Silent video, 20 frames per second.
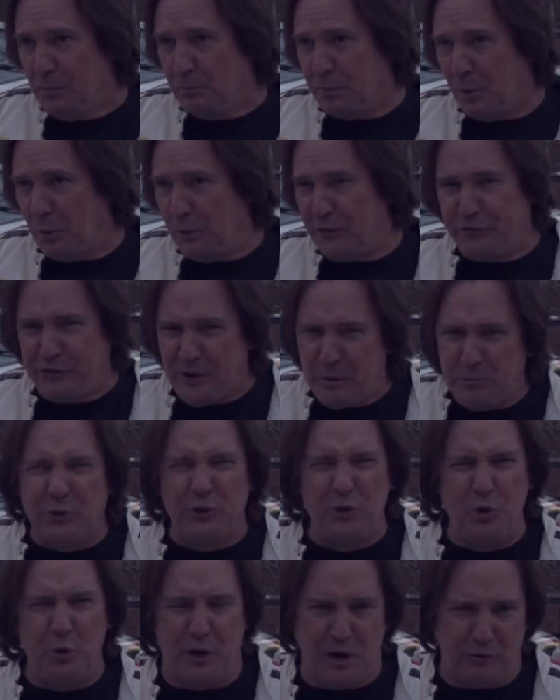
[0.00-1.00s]
but we seem to
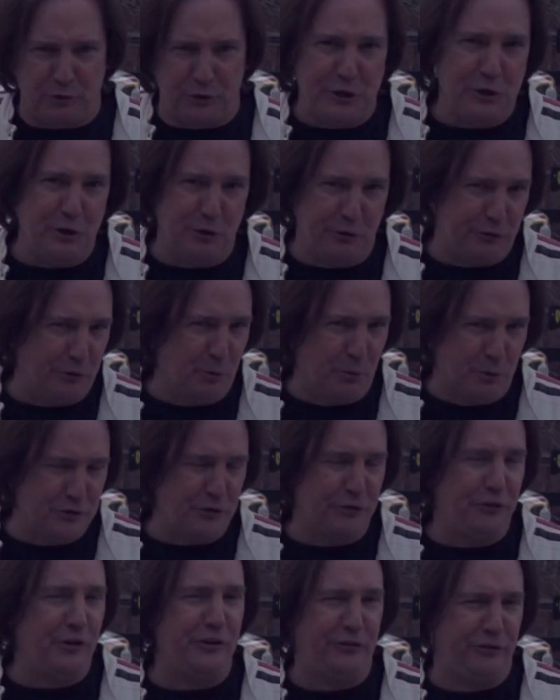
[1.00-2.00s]
do it every year. So we'll
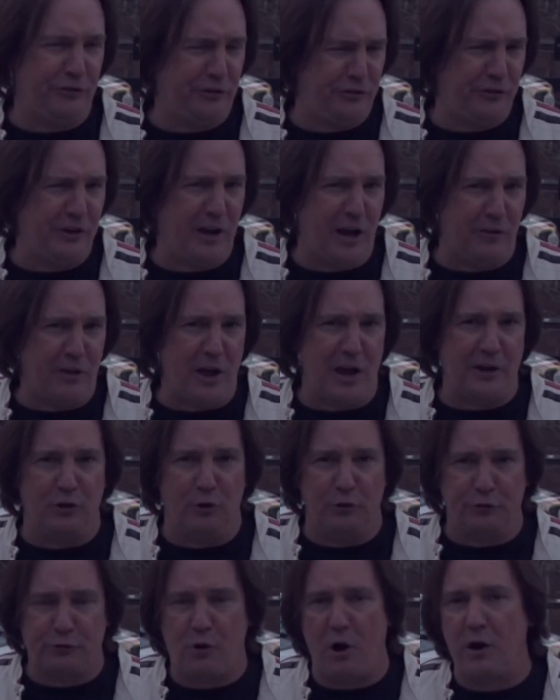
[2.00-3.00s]
just see how that
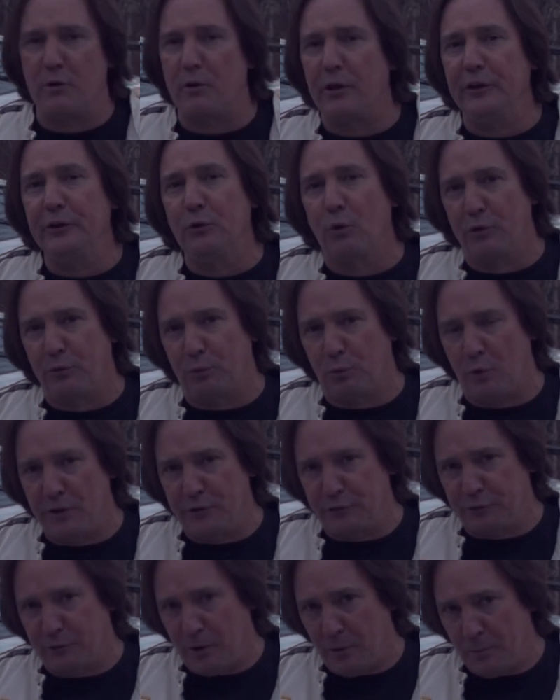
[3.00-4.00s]
goes. Crown Rally North
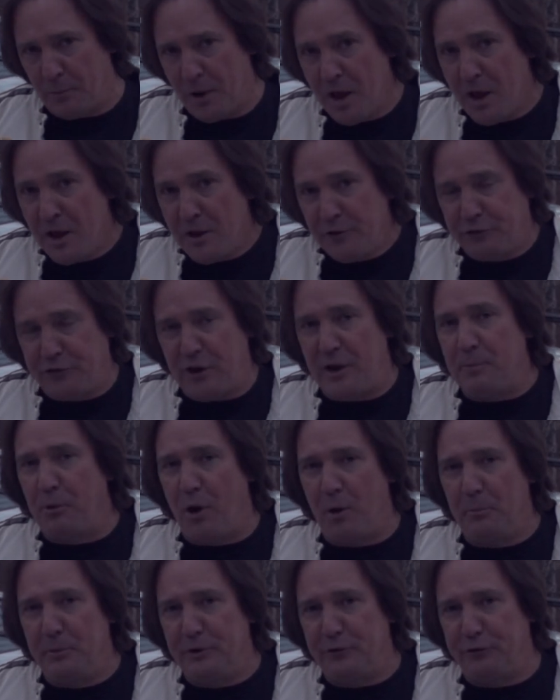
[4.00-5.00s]
runs from St.
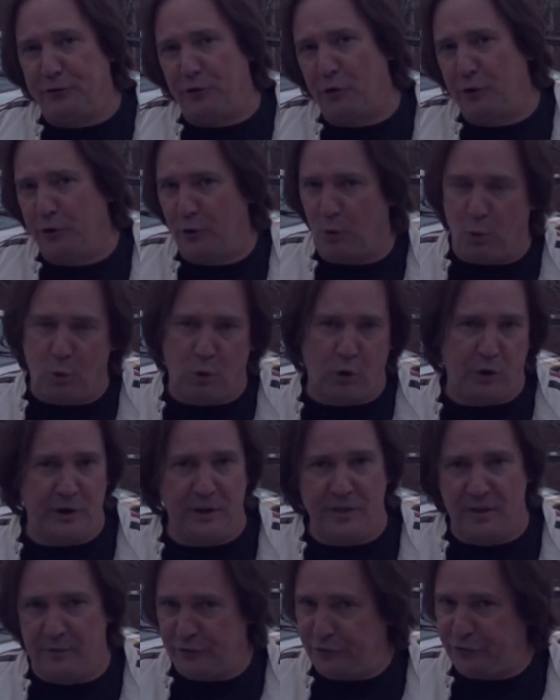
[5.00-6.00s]
Paul, Minnesota, or
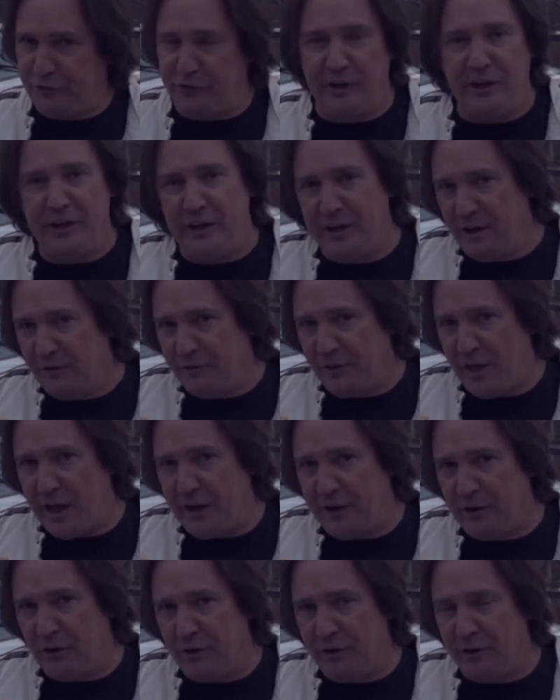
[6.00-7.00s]
in the vicinity of
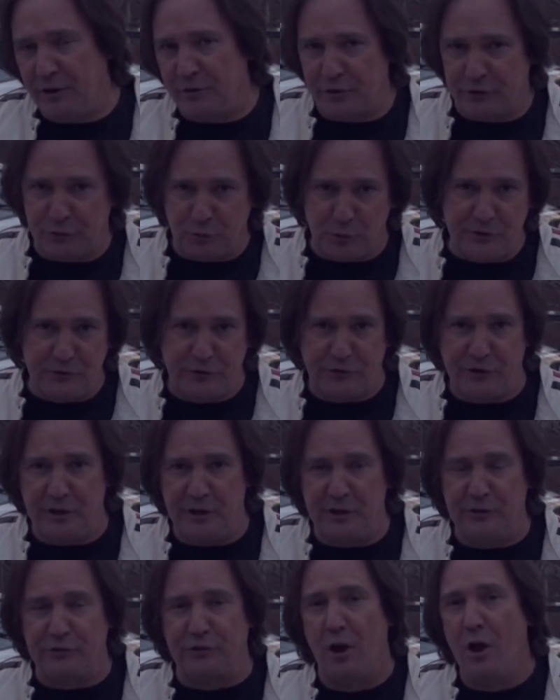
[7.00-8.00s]
that area in the Twin
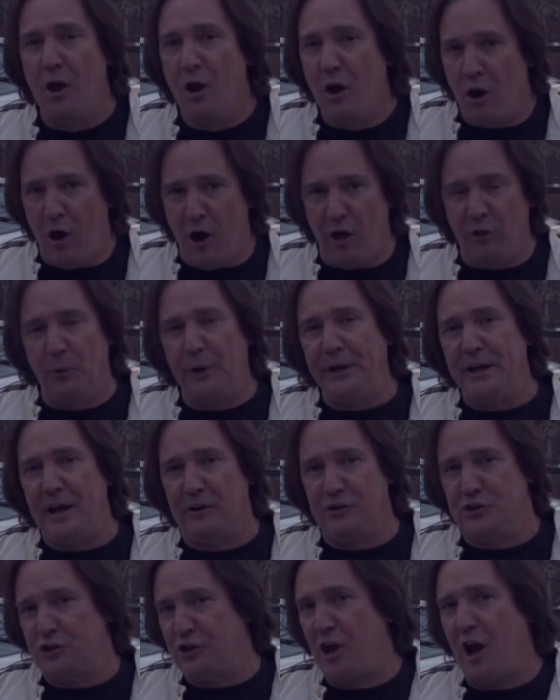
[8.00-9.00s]
Cities, all the way down
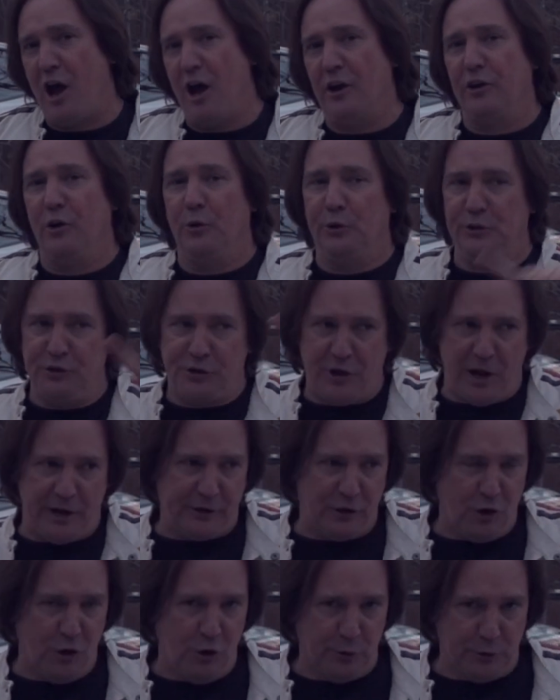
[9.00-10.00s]
to Chicago, and you kind
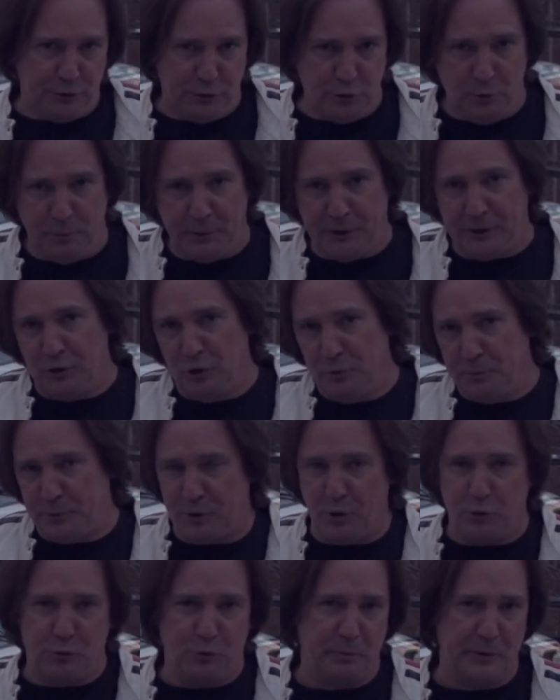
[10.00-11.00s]
of go and do a big loop and
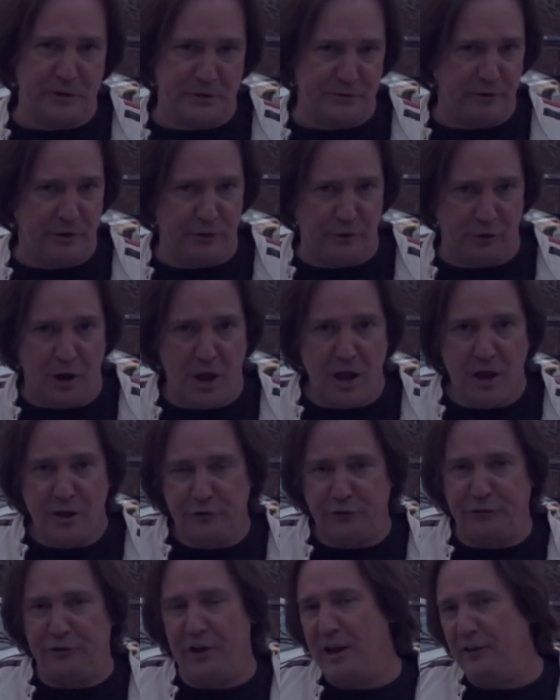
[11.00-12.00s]
go through a bunch of other
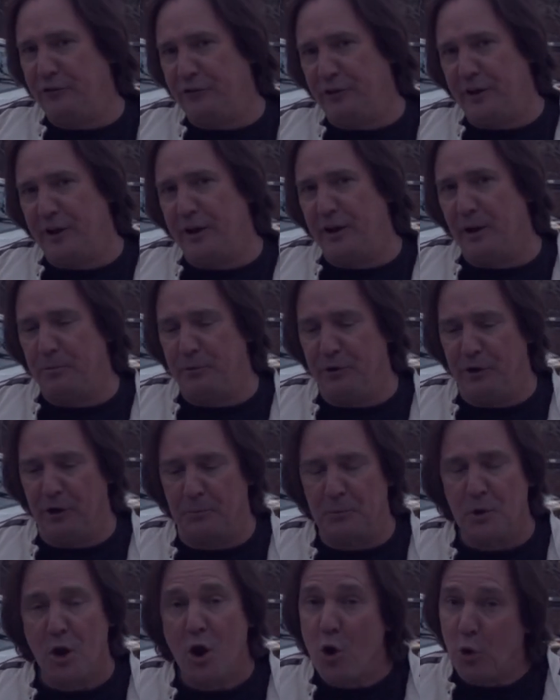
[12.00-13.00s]
states and end up
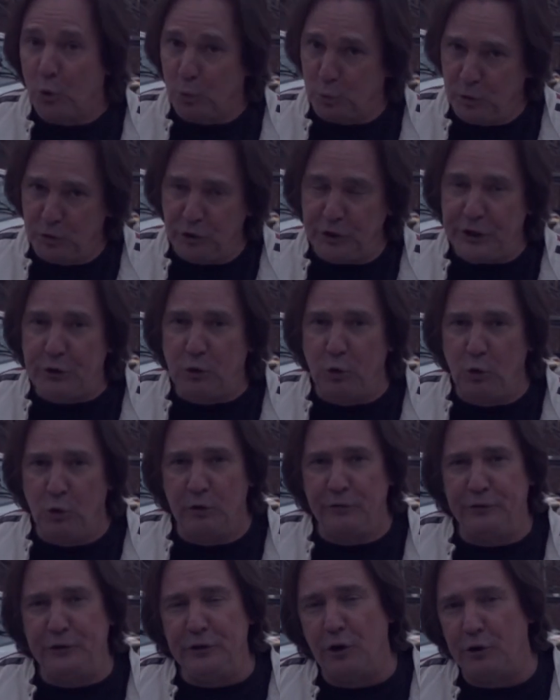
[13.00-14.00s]
there. Really cool
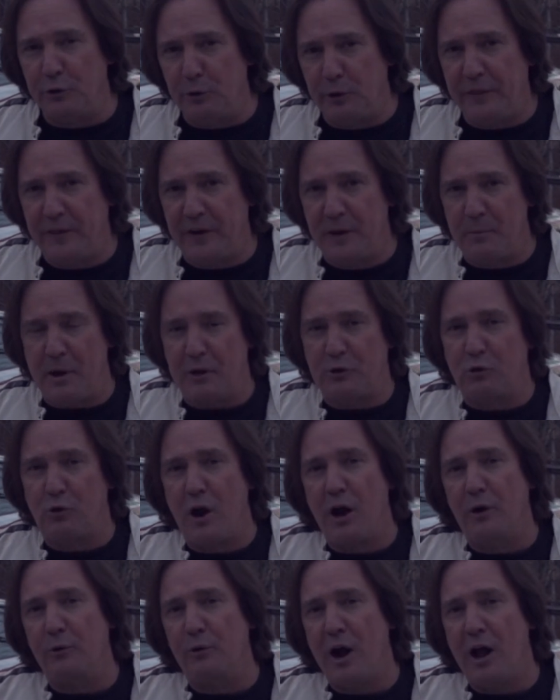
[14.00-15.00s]
if you don't know anything about
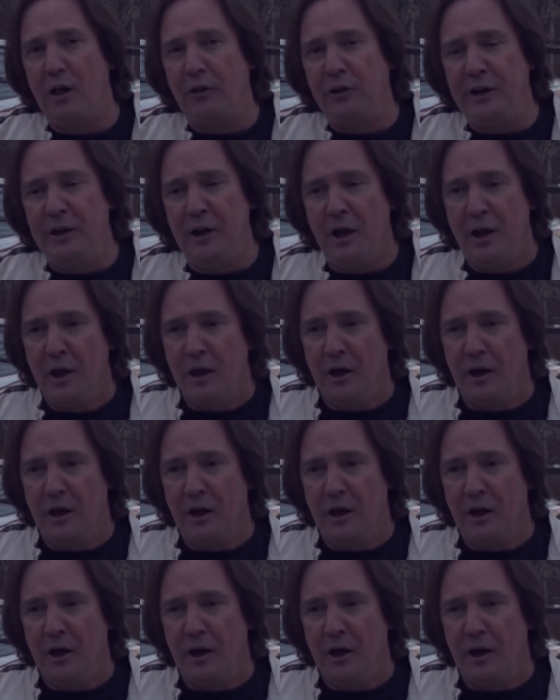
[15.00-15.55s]
Crown Rally.